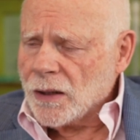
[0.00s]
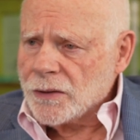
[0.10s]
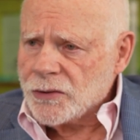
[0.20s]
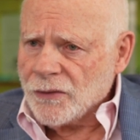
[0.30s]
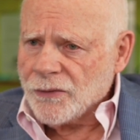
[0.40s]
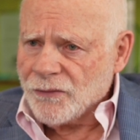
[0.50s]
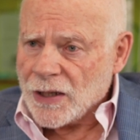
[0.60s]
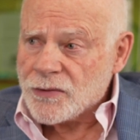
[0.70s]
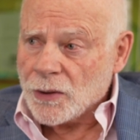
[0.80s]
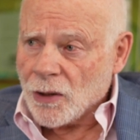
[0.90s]
Chief
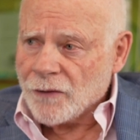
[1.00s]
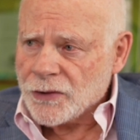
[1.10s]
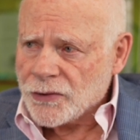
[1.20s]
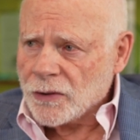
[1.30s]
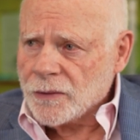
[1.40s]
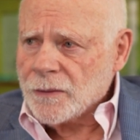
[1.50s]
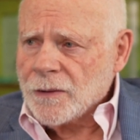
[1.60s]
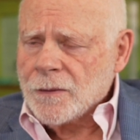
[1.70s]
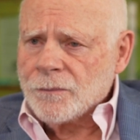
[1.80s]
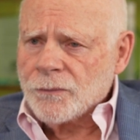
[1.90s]
Investment Officer
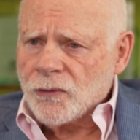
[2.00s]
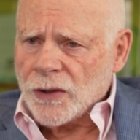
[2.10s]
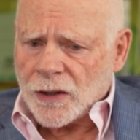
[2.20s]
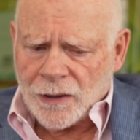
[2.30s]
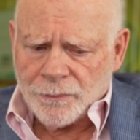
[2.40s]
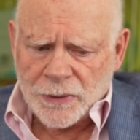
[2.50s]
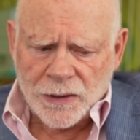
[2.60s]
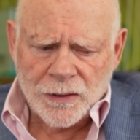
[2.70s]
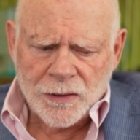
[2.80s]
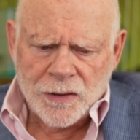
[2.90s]
for the
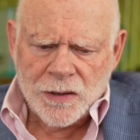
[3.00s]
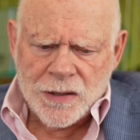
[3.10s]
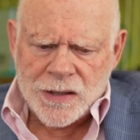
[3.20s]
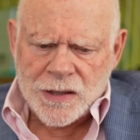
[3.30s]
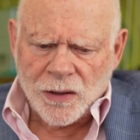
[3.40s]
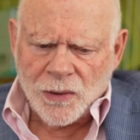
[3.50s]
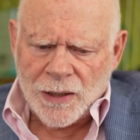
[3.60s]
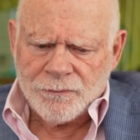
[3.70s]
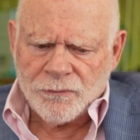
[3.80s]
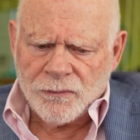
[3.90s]
company. So
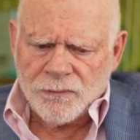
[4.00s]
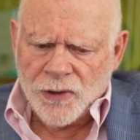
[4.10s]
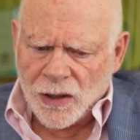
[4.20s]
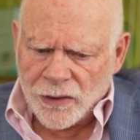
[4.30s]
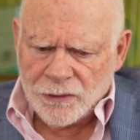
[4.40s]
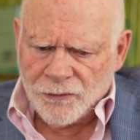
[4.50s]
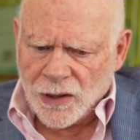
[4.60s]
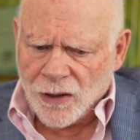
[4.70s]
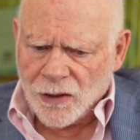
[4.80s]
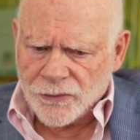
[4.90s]
I'm very
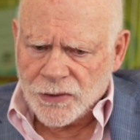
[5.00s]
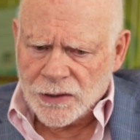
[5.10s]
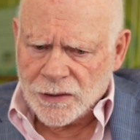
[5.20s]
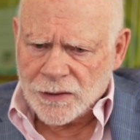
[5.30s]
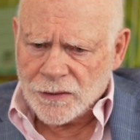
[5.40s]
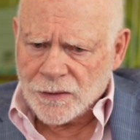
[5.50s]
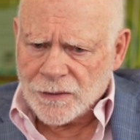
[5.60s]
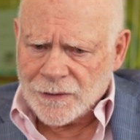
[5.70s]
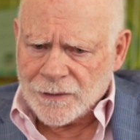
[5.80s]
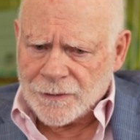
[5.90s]
involved in
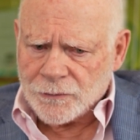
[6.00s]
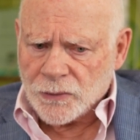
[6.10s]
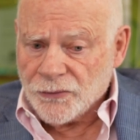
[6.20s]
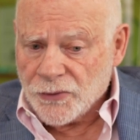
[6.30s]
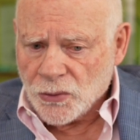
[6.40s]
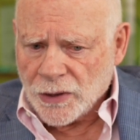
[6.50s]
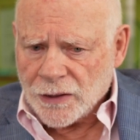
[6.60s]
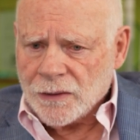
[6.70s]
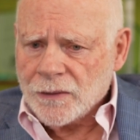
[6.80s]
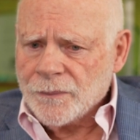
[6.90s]

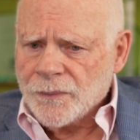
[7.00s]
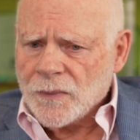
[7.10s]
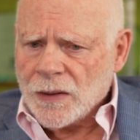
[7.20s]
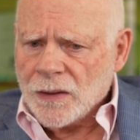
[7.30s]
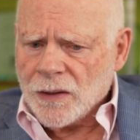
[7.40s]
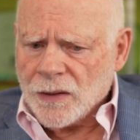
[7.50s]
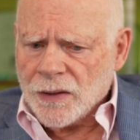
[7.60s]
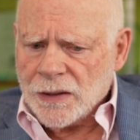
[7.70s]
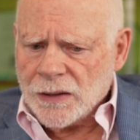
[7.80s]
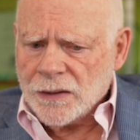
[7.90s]
reviewing
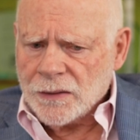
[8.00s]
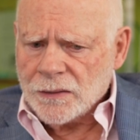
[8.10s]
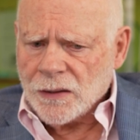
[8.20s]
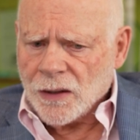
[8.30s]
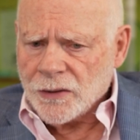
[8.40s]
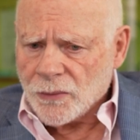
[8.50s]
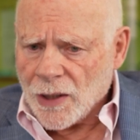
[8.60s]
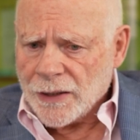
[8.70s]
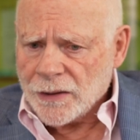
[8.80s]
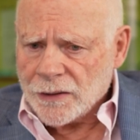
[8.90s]
the
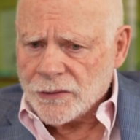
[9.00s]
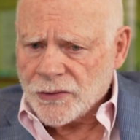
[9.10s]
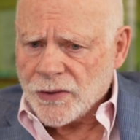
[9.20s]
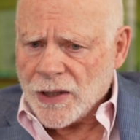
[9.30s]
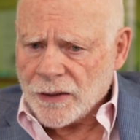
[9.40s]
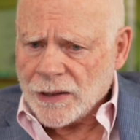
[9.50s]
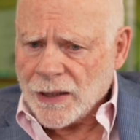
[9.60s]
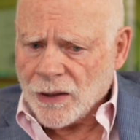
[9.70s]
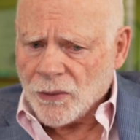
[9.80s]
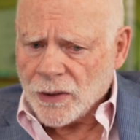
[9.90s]
underwritings that
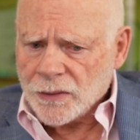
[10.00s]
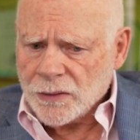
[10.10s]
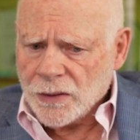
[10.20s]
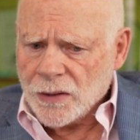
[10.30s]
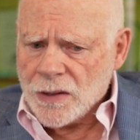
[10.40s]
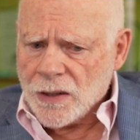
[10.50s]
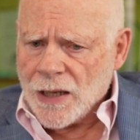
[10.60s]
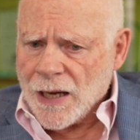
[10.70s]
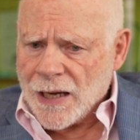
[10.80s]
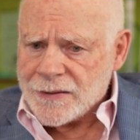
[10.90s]
our
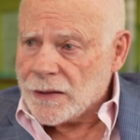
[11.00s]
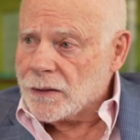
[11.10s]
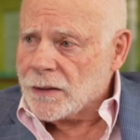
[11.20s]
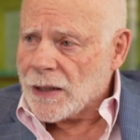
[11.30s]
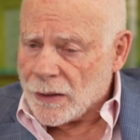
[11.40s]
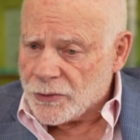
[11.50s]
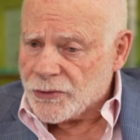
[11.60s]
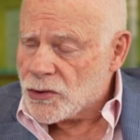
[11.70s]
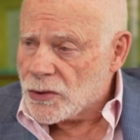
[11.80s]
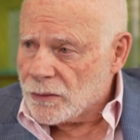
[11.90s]
asset
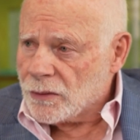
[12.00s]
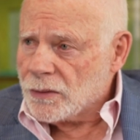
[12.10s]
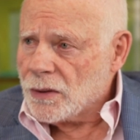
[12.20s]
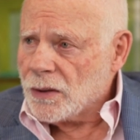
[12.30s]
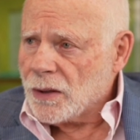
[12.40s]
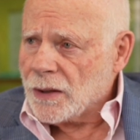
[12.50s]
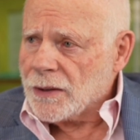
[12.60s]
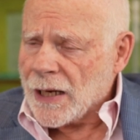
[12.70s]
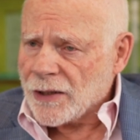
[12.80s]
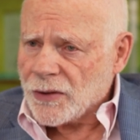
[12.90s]
acquisition
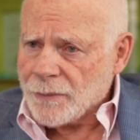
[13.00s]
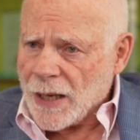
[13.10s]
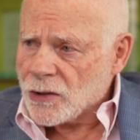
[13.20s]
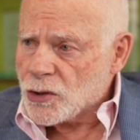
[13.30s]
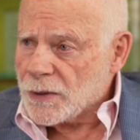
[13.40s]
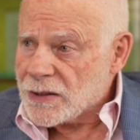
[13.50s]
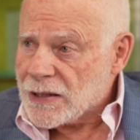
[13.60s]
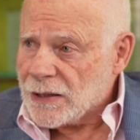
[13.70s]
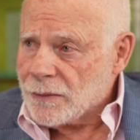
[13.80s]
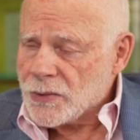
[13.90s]
and asset management
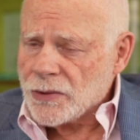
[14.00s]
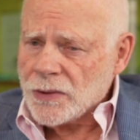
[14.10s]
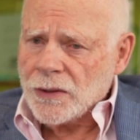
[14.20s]
teams